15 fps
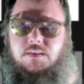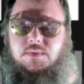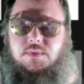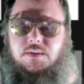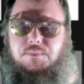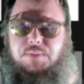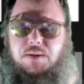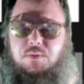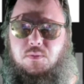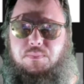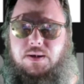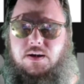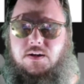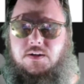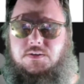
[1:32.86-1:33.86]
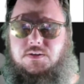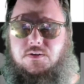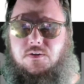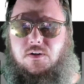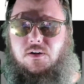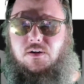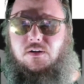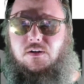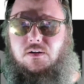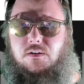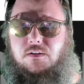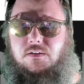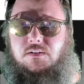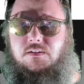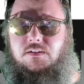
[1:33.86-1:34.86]
the people being hunted are
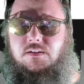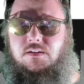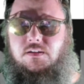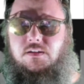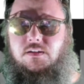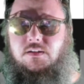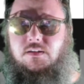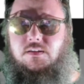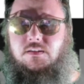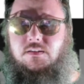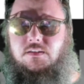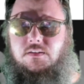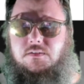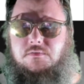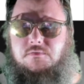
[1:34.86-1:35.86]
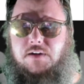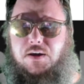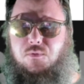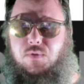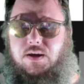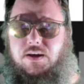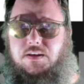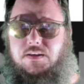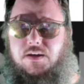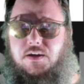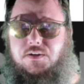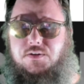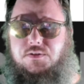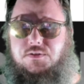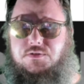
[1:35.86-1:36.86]
all right wing
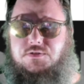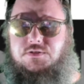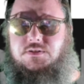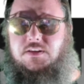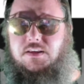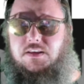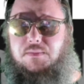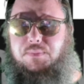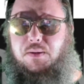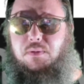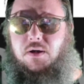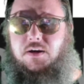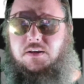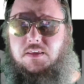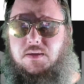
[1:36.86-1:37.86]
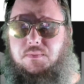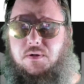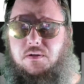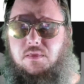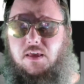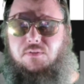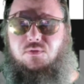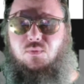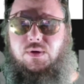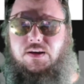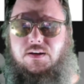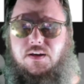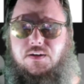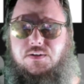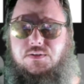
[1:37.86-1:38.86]
nutters, and then the people hunting them are left wing
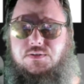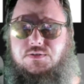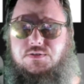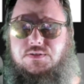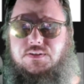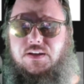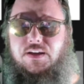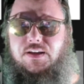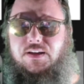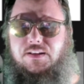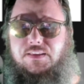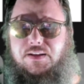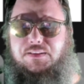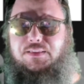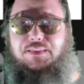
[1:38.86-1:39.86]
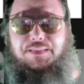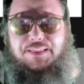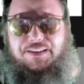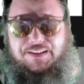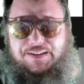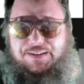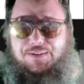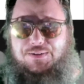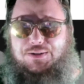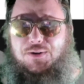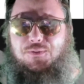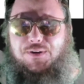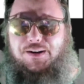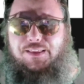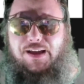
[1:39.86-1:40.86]
nutters. Like literally, no joke.
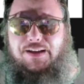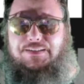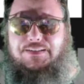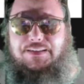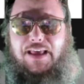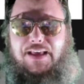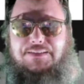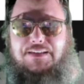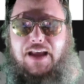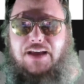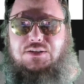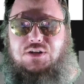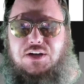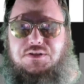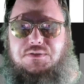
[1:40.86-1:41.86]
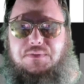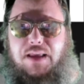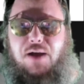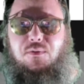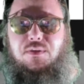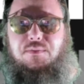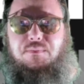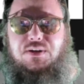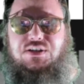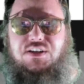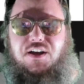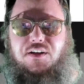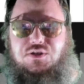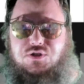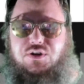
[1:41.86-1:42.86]
One of the lines is as the guy's chasing down with a machine
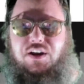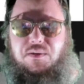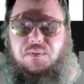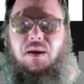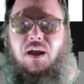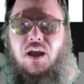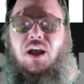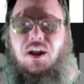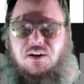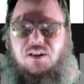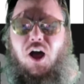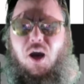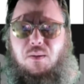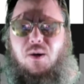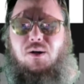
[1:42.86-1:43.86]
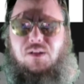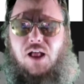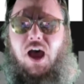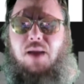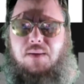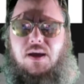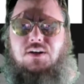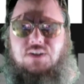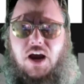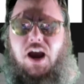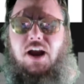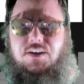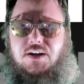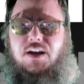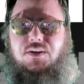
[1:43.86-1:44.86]
gun, shooting at him. Global climate
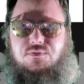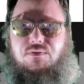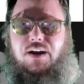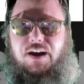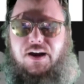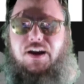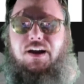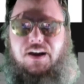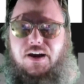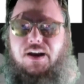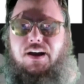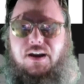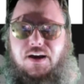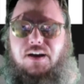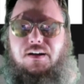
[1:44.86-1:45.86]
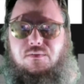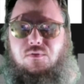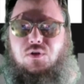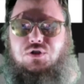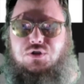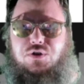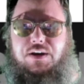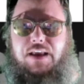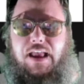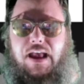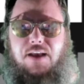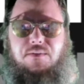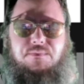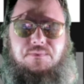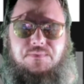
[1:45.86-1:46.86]
change is real, while shooting at him.